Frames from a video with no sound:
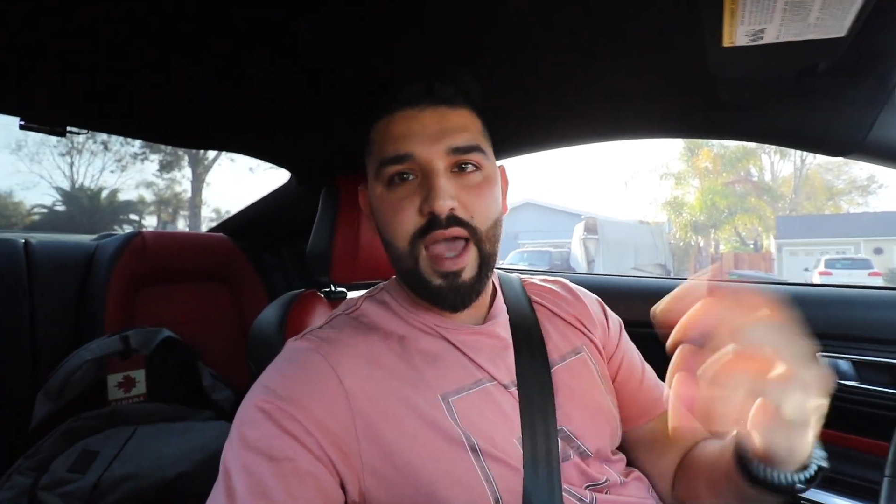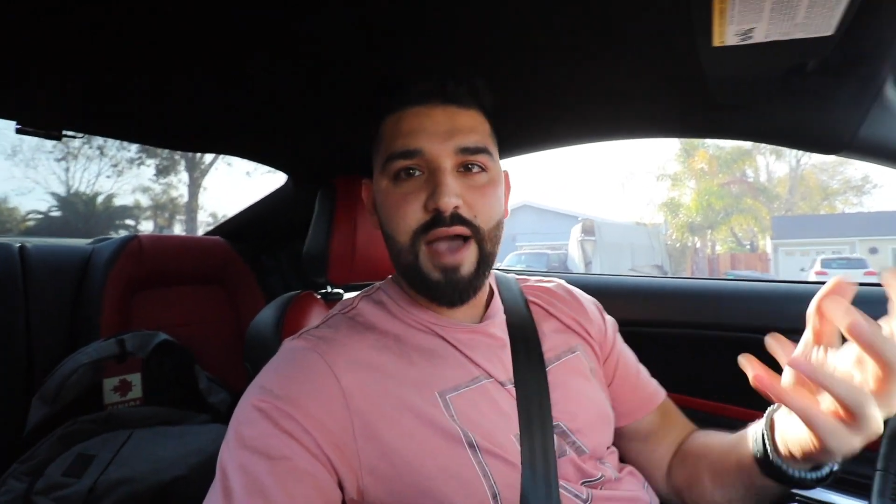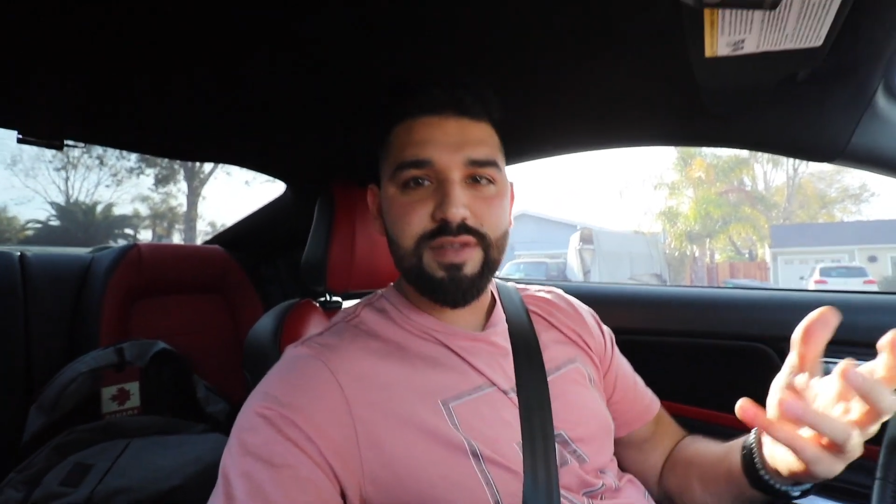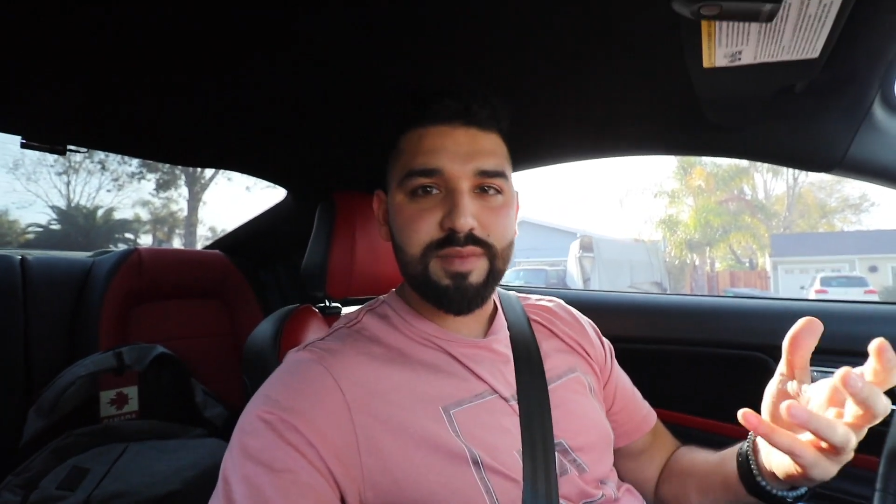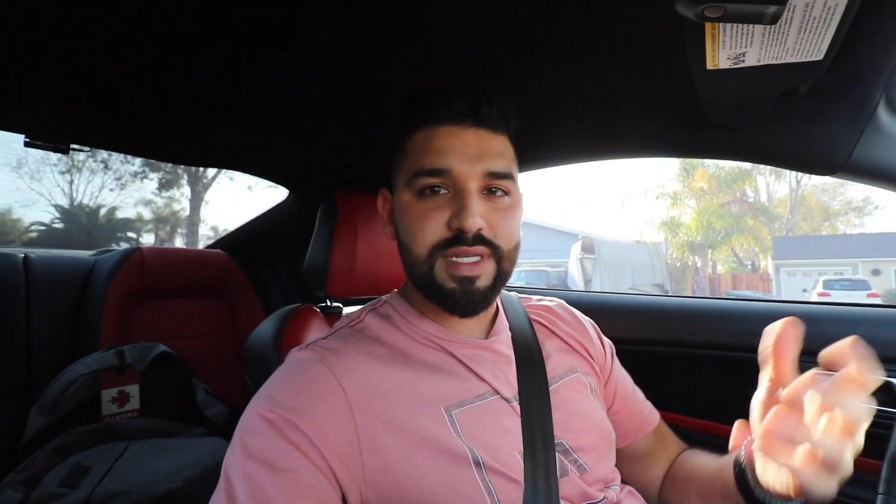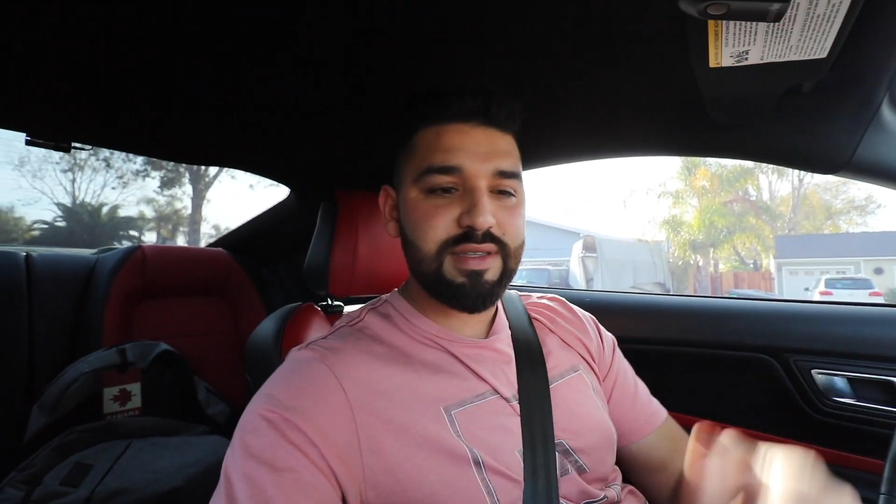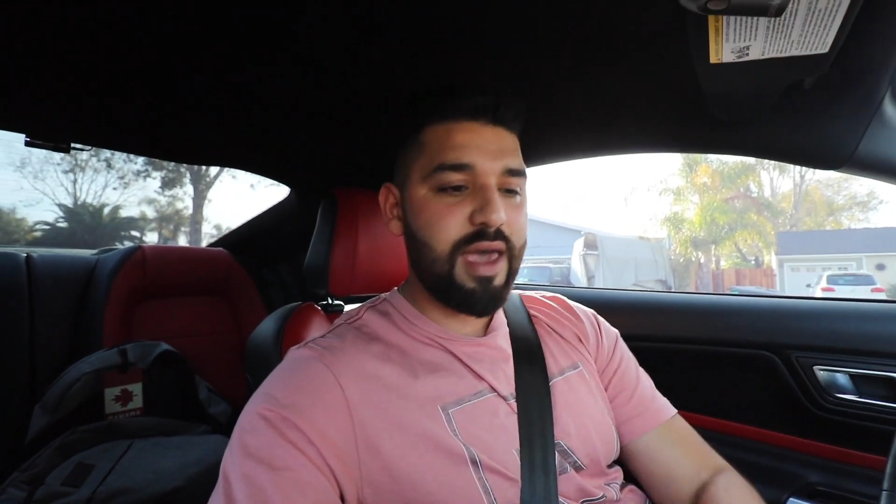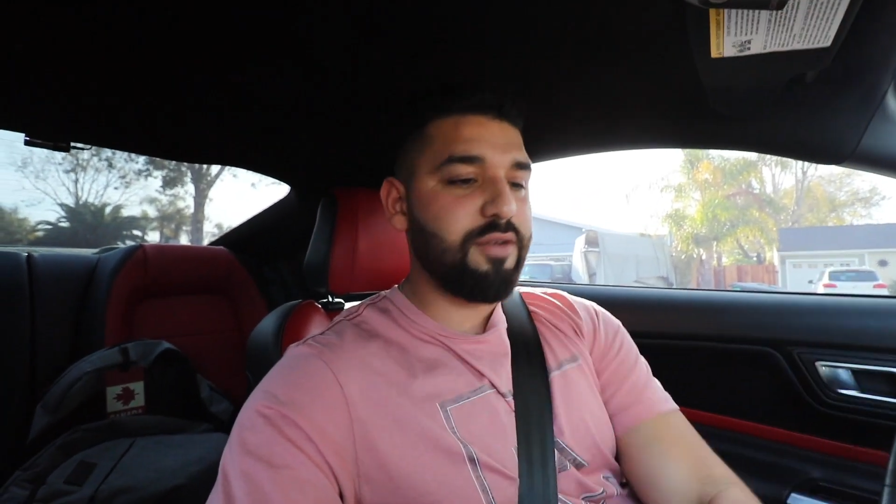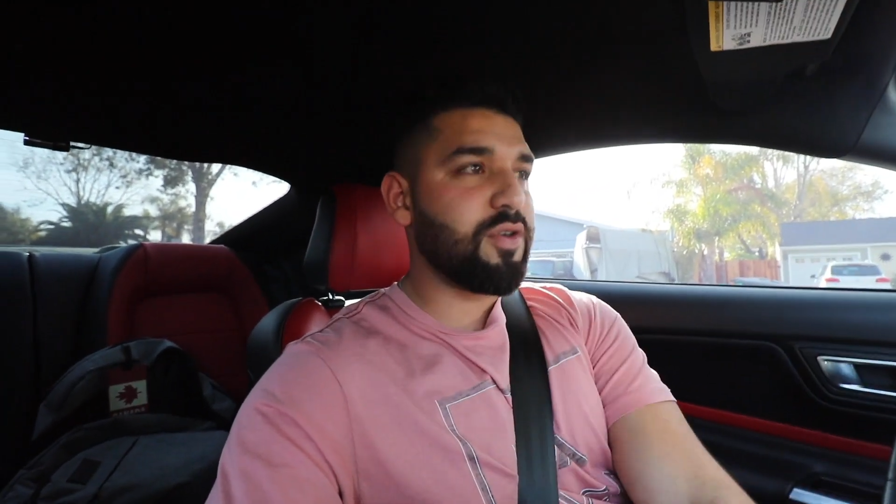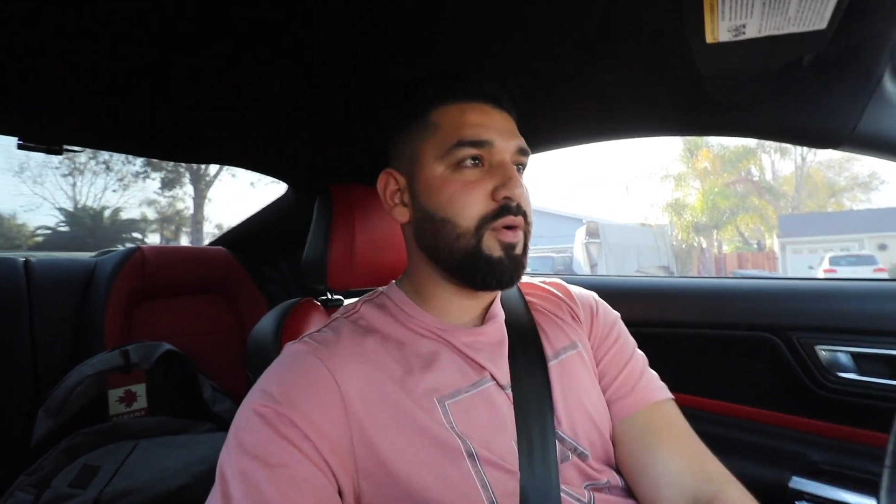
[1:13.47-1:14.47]
have some
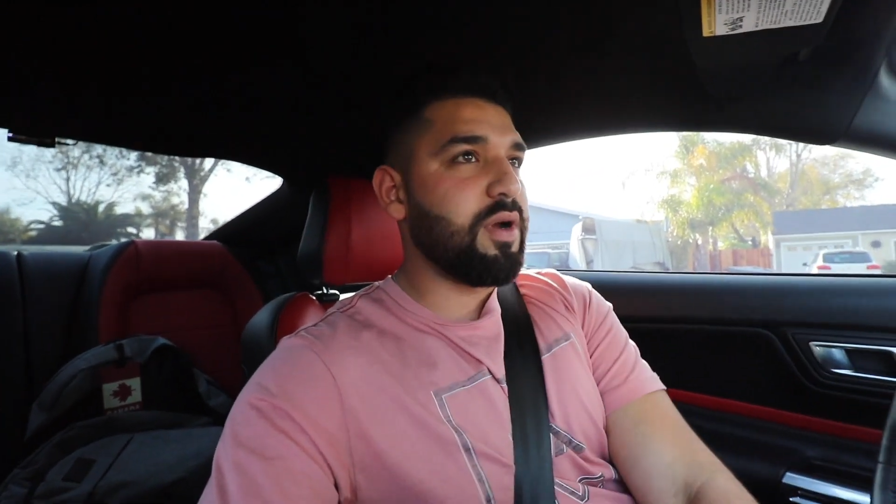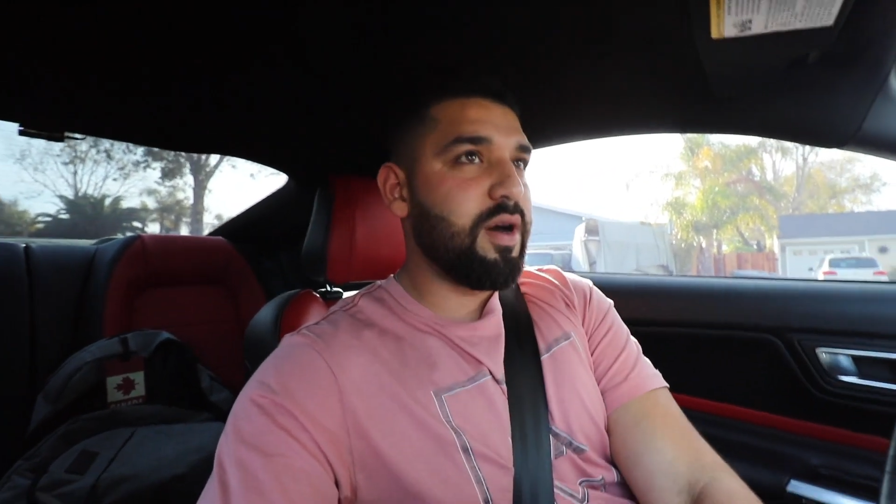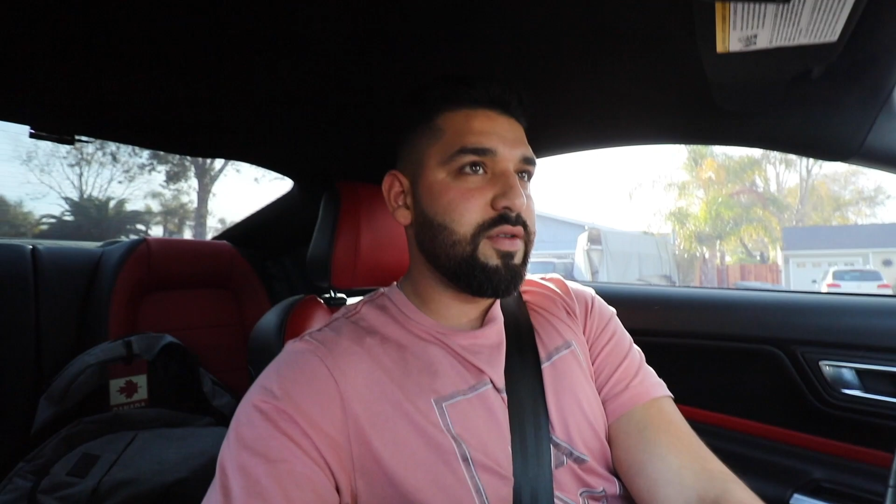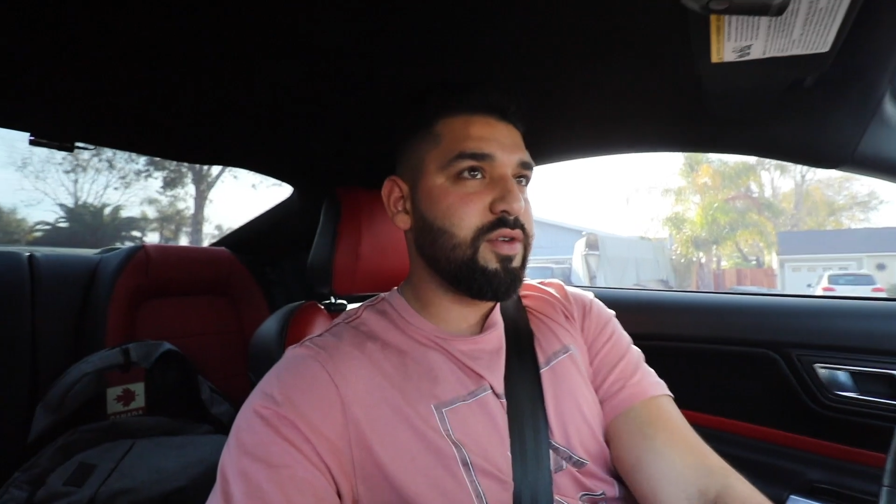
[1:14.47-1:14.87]
discounts going on,